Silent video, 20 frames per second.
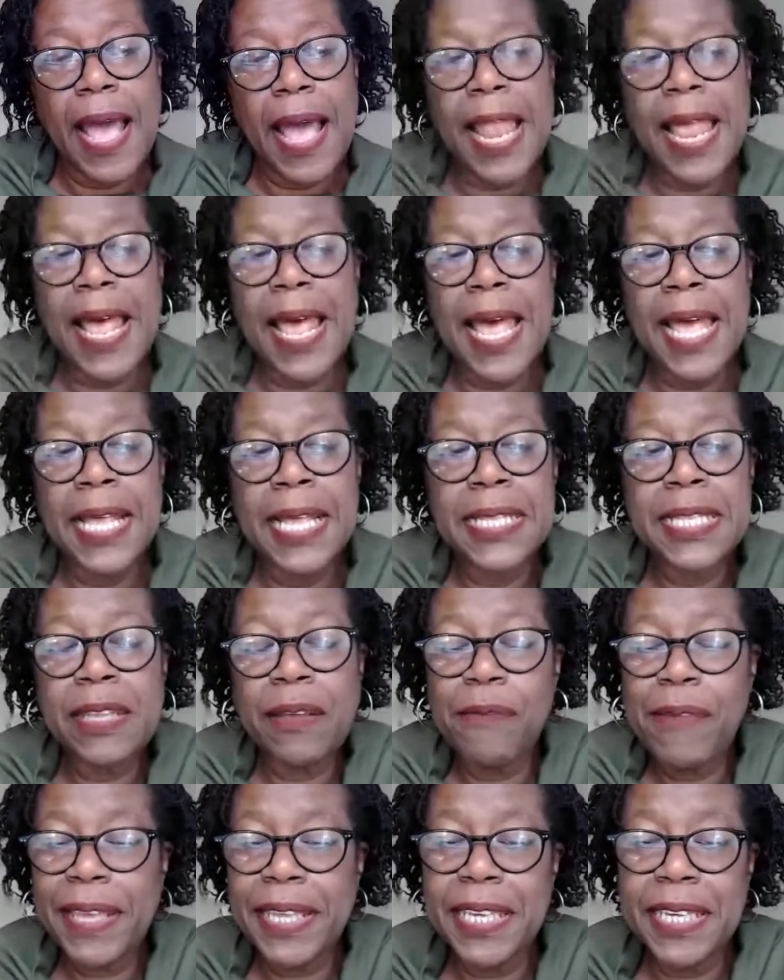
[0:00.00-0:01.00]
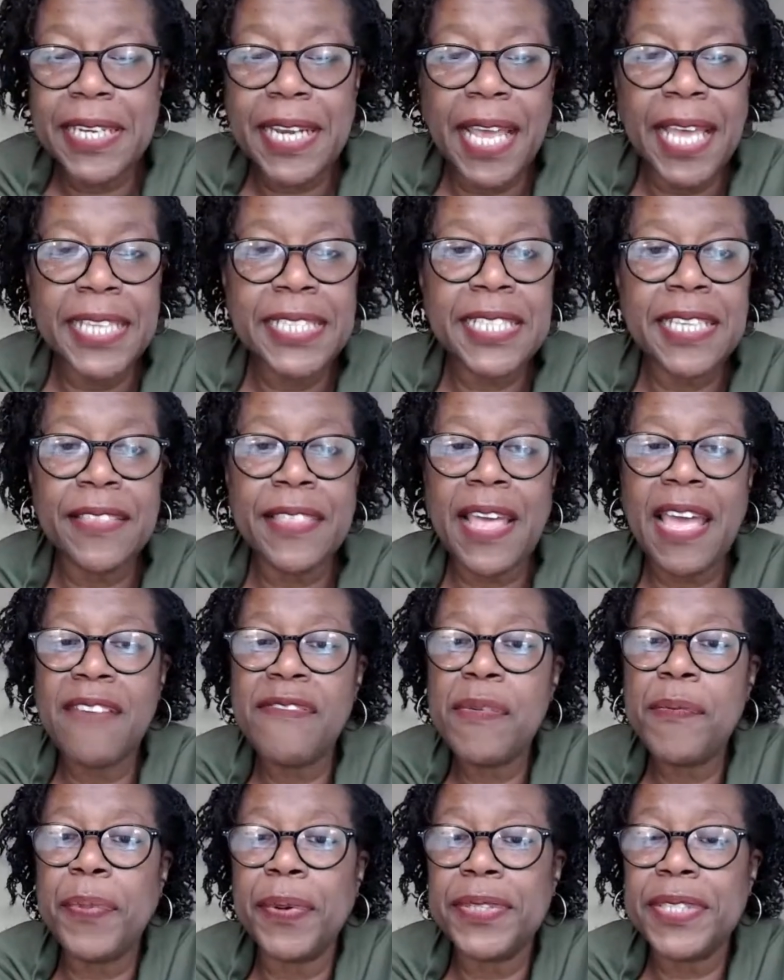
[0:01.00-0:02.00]
And recognizing that
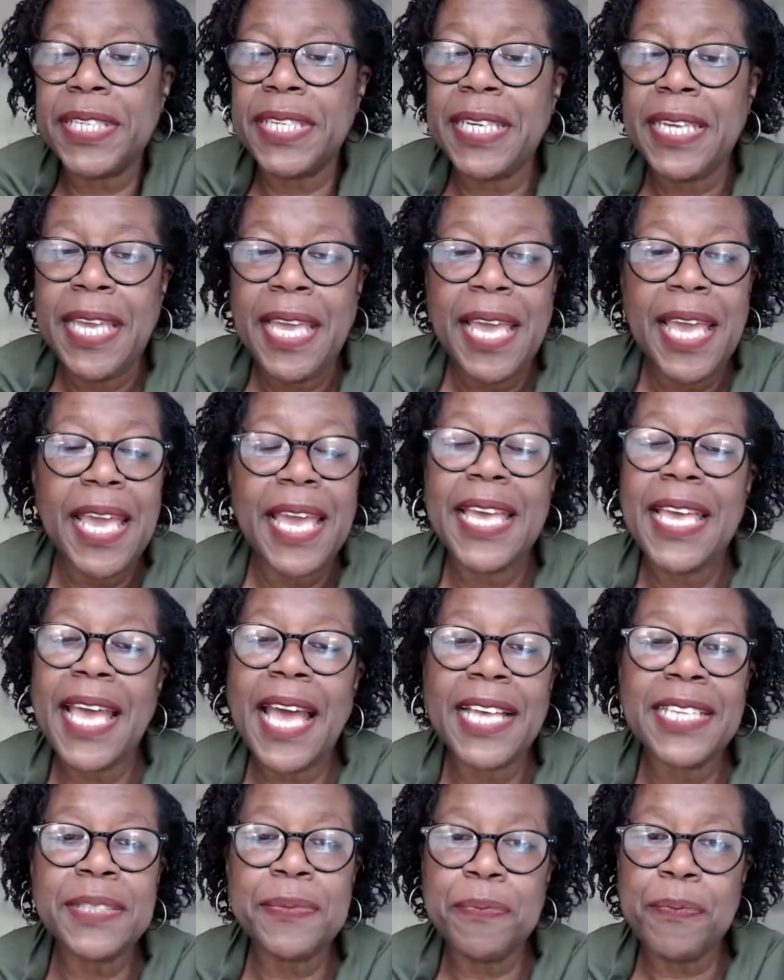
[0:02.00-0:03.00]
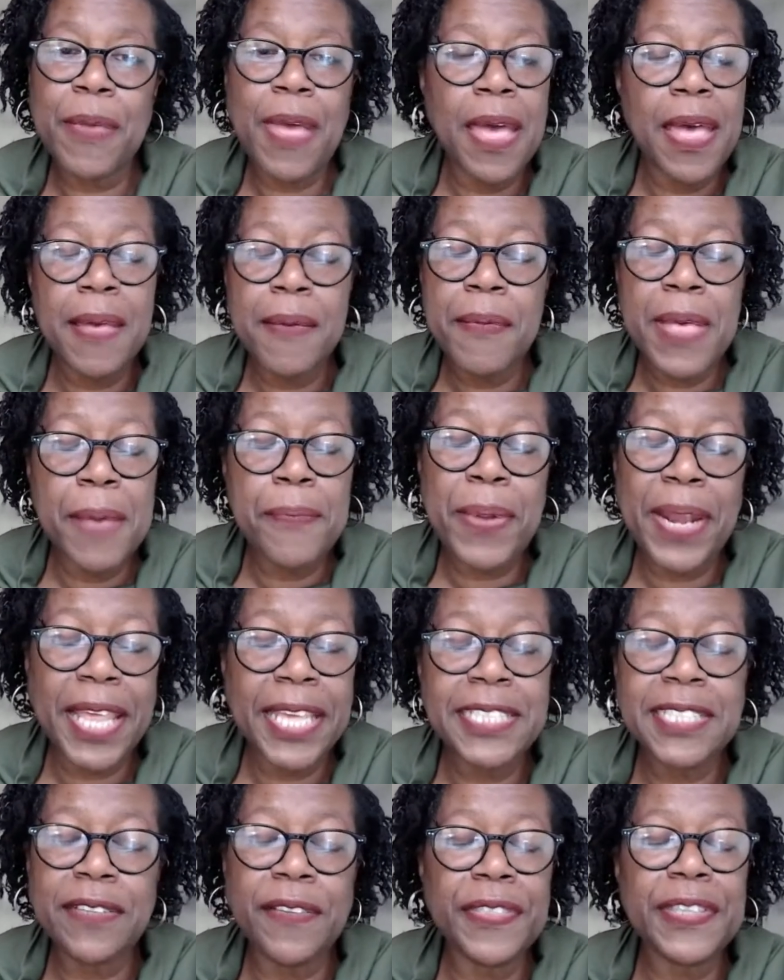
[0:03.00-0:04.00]
everybody has a
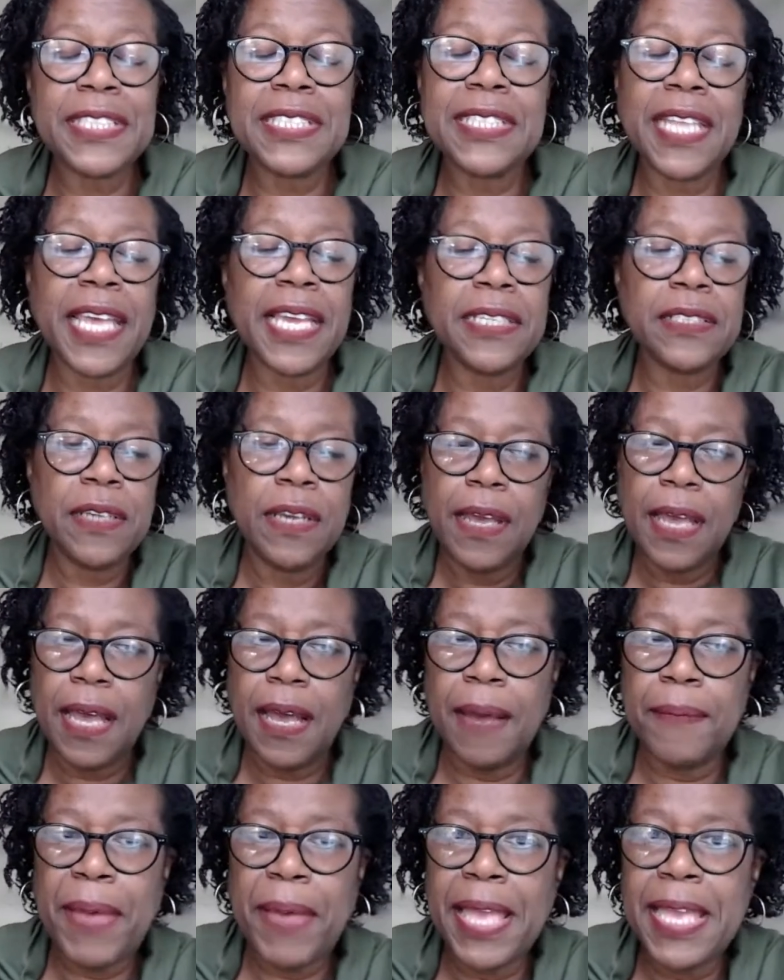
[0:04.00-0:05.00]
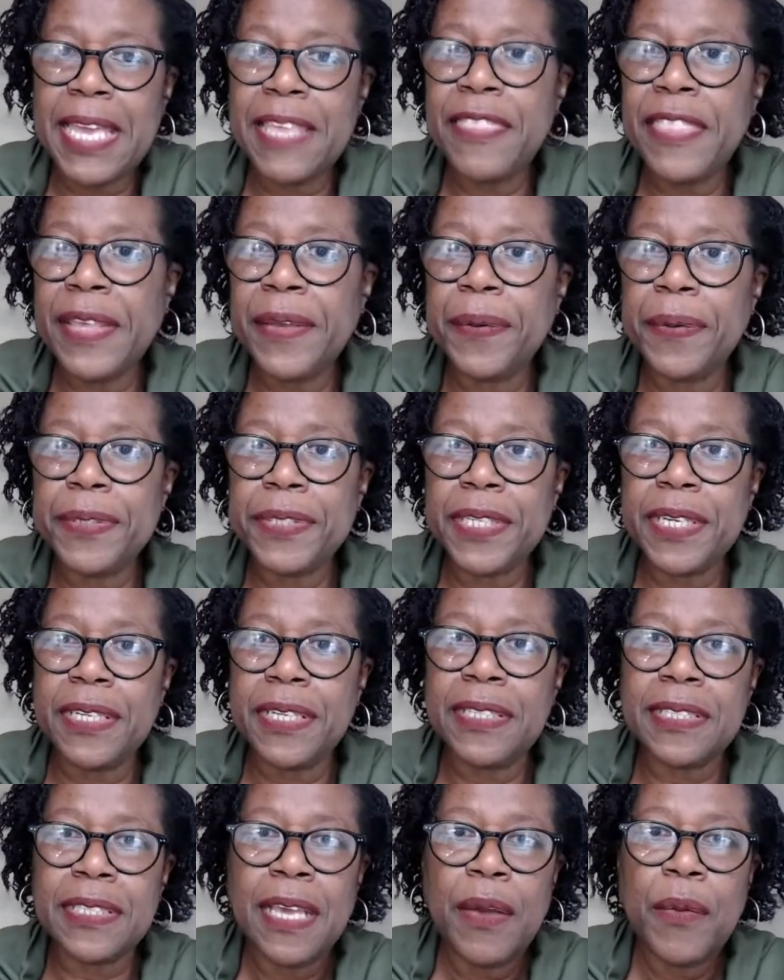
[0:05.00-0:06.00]
place on the stage. Am I in the
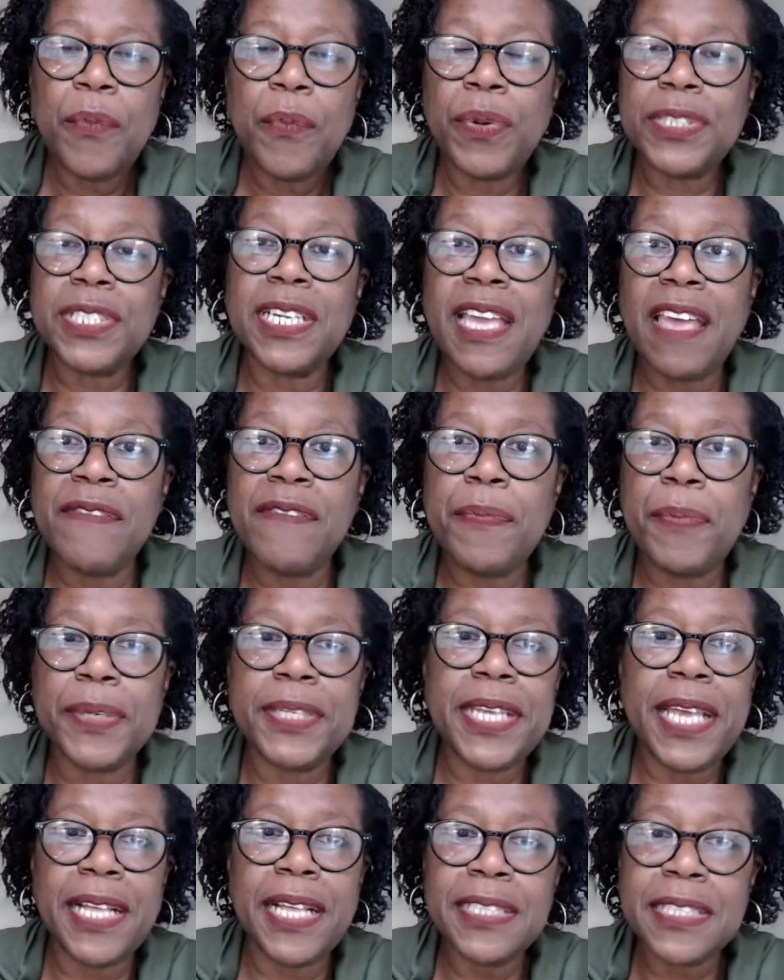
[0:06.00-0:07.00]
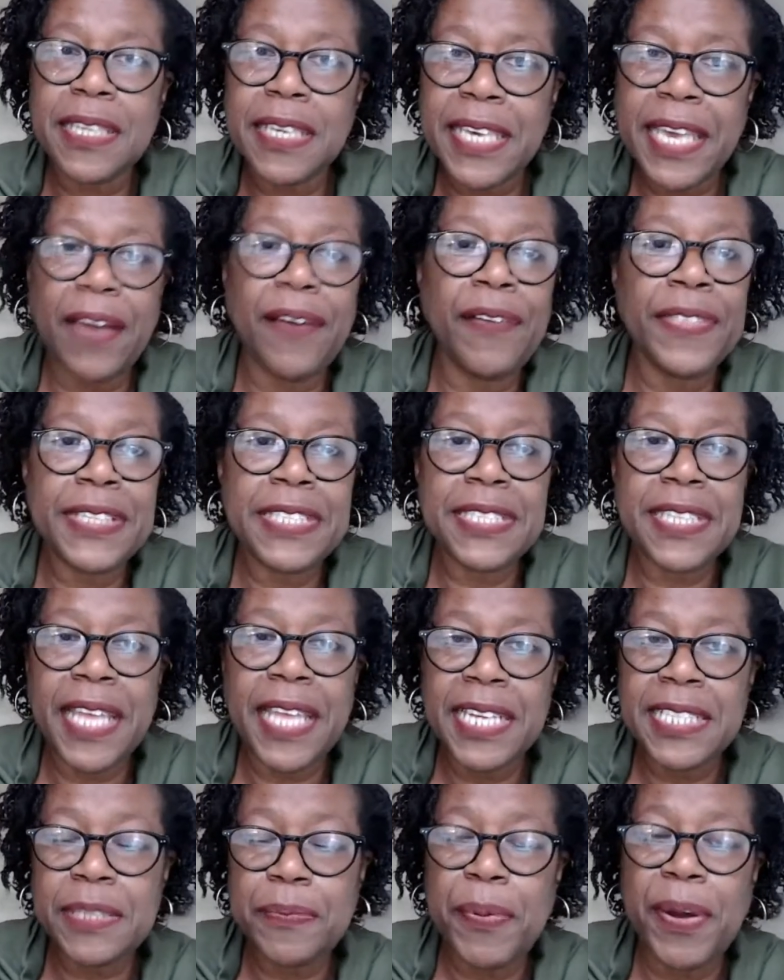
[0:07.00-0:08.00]
audience watching everybody else get on the
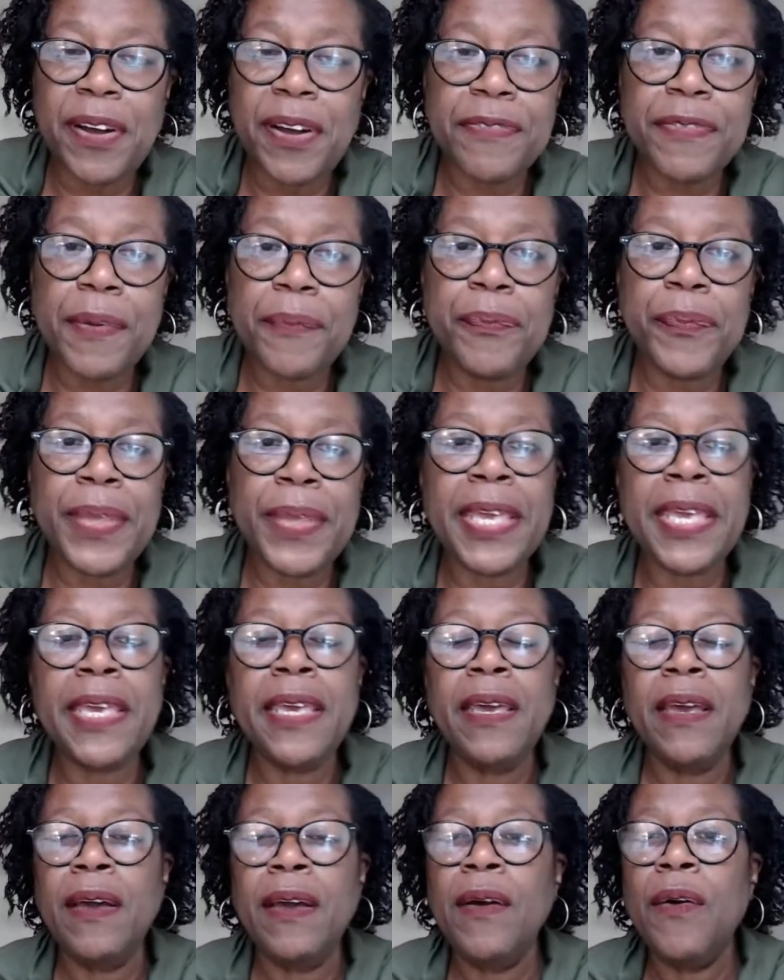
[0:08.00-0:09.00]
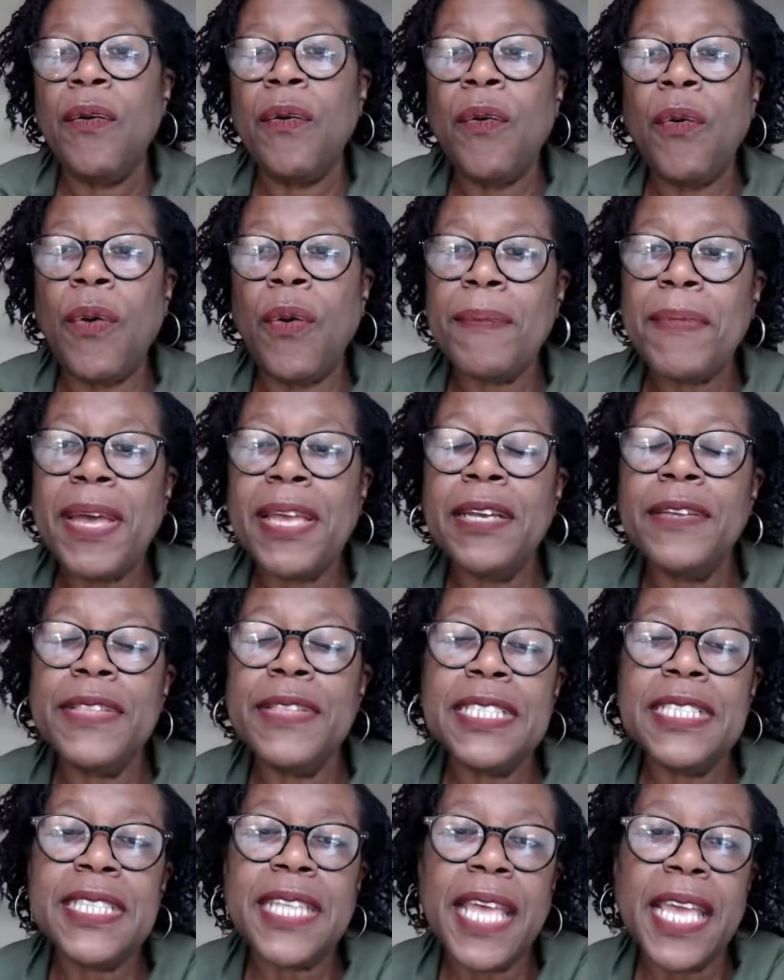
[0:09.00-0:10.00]
stage apart from me? Or am I on the
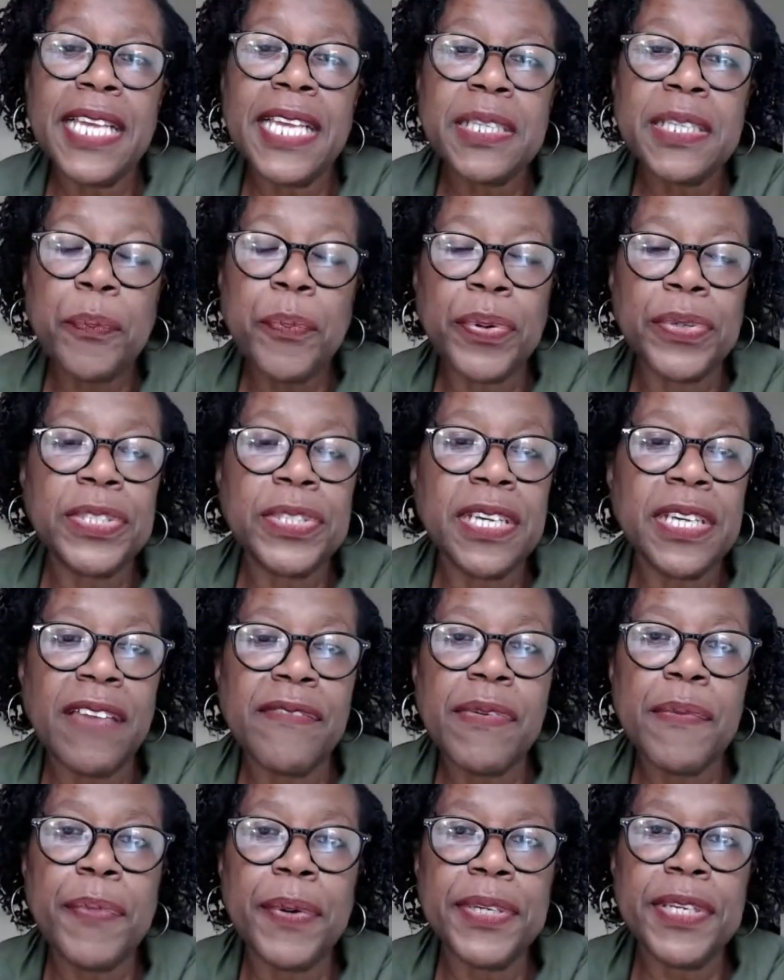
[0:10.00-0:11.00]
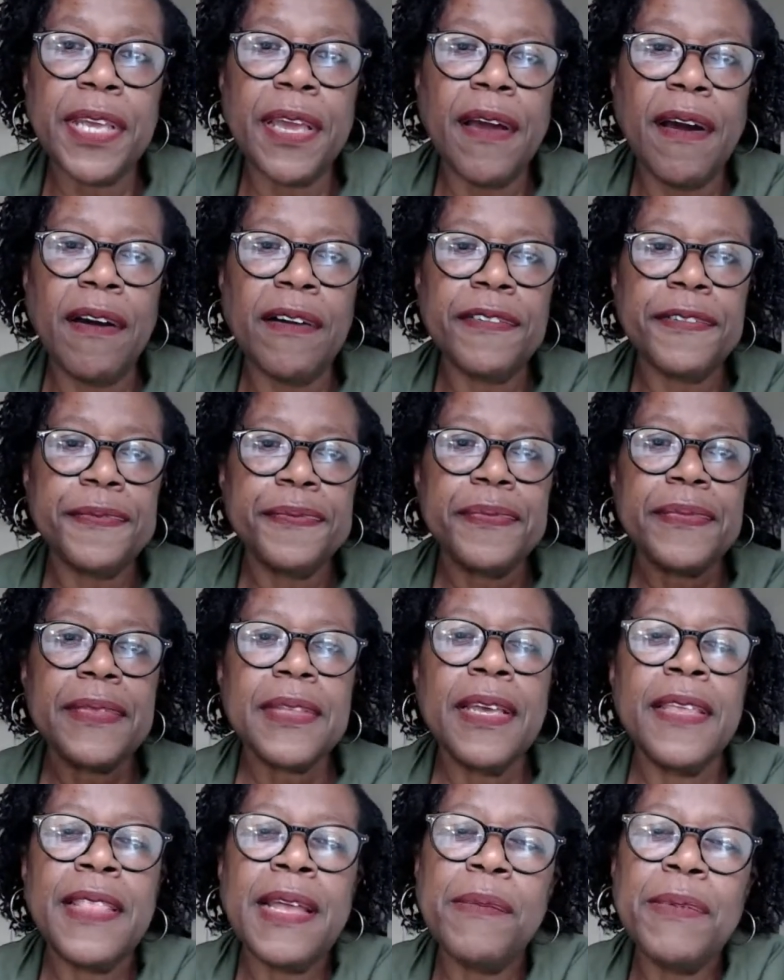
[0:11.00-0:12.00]
stage pushing everybody off?
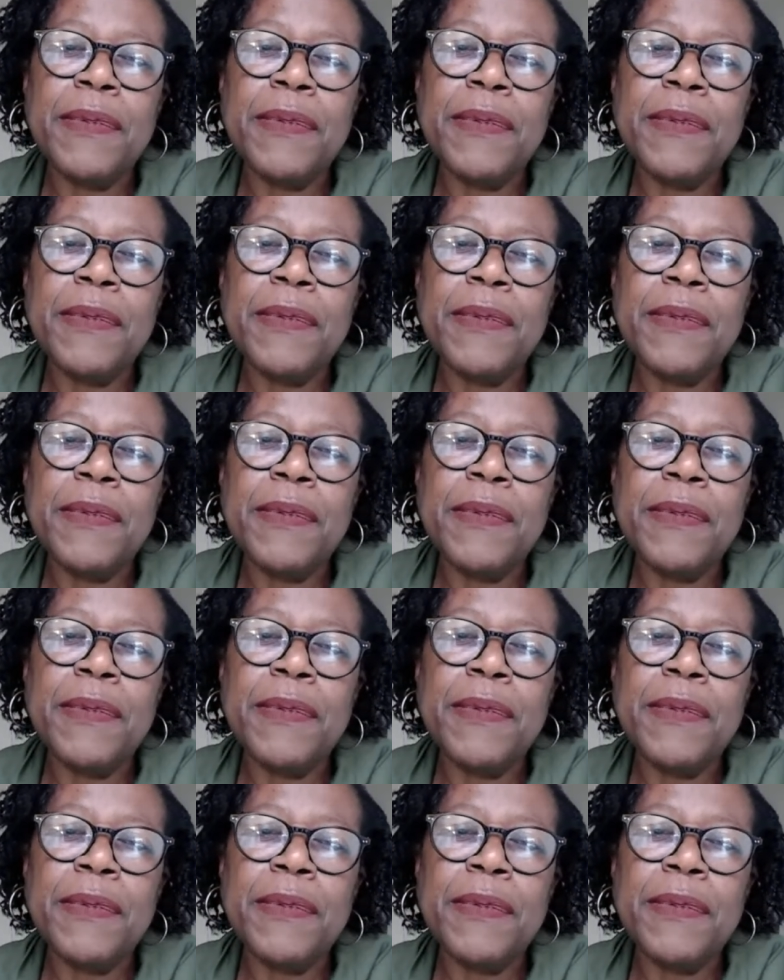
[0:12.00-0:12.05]
And that will